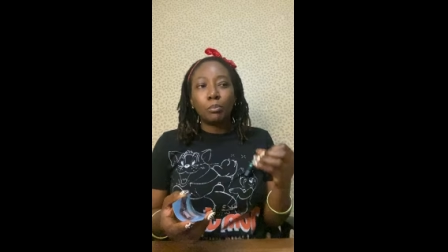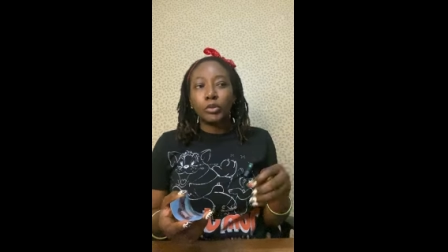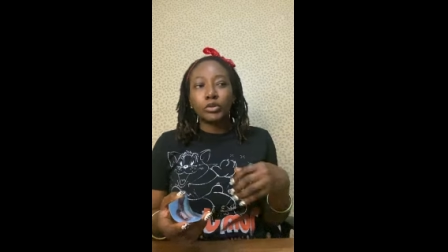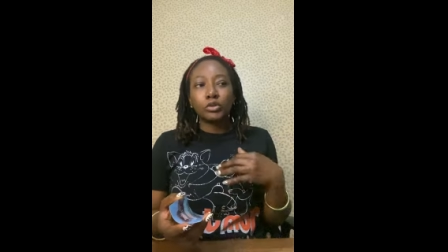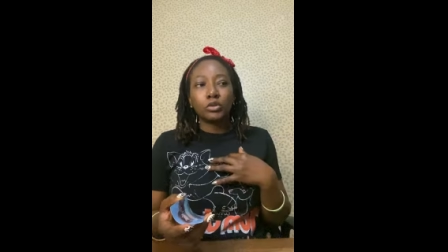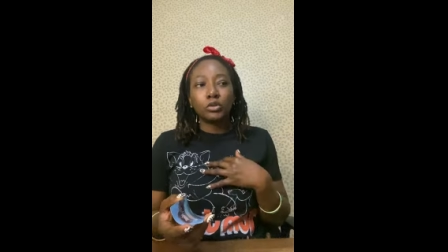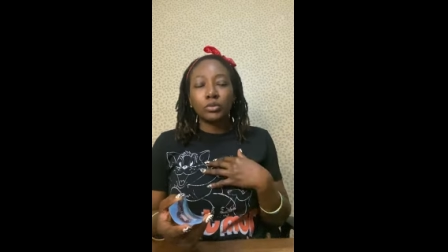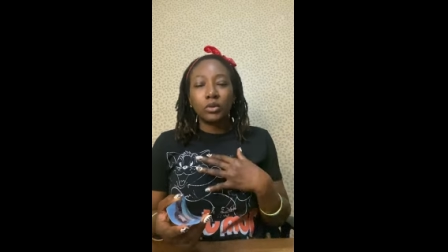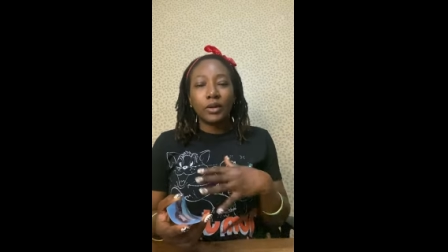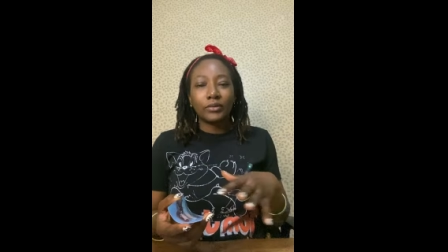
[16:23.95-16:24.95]
but you do
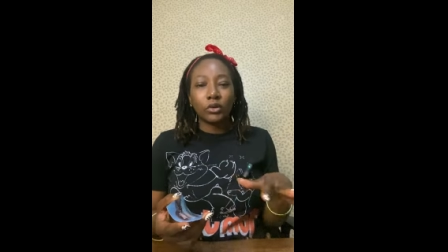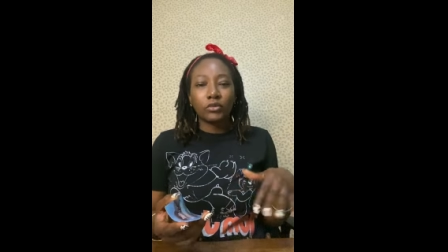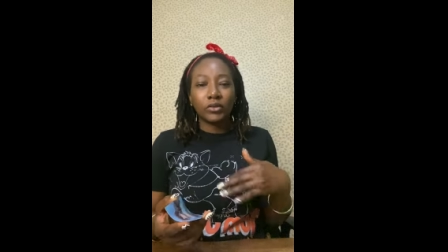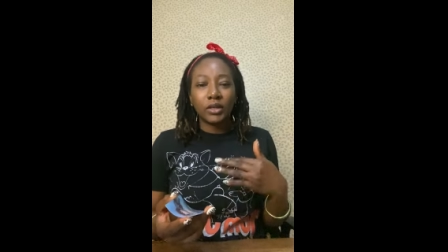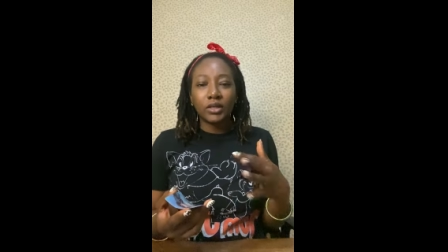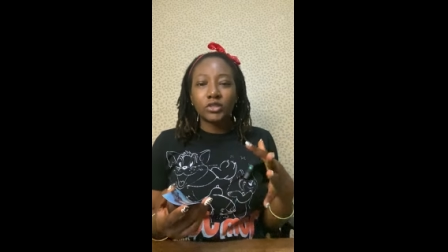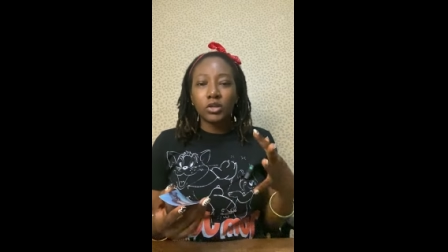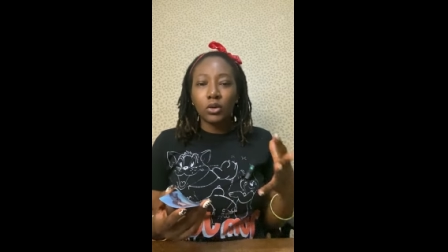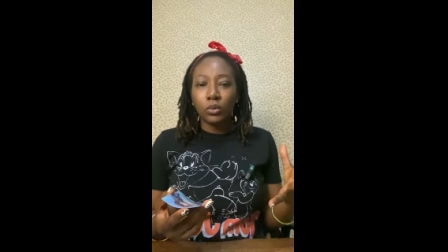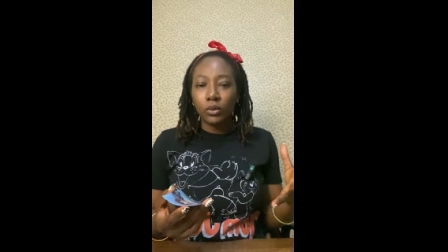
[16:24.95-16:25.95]
not have, your
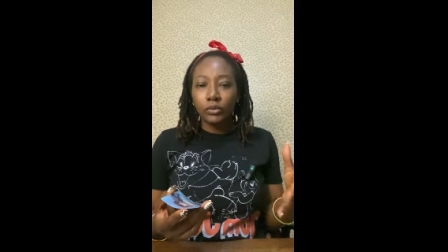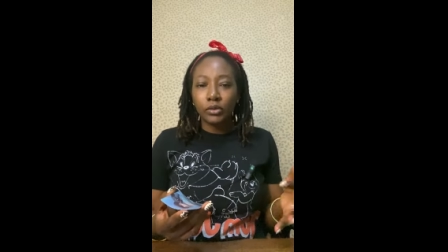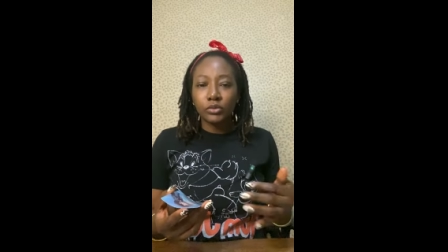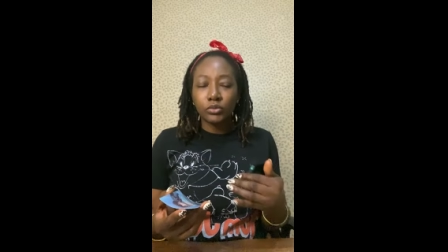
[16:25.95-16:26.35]
financial worries